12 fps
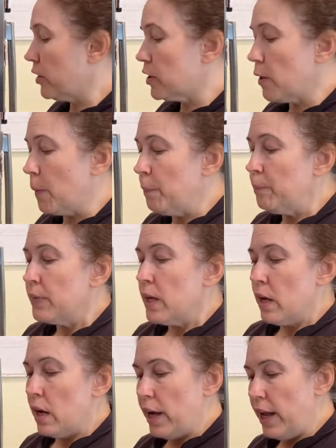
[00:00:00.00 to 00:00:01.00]
So
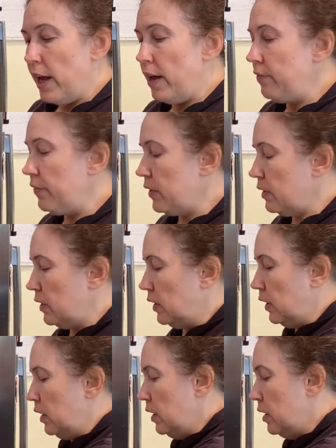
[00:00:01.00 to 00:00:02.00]
I have
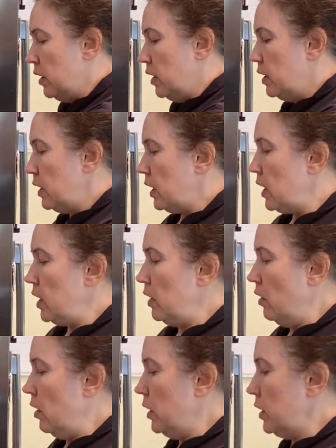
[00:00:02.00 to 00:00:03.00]
the heat on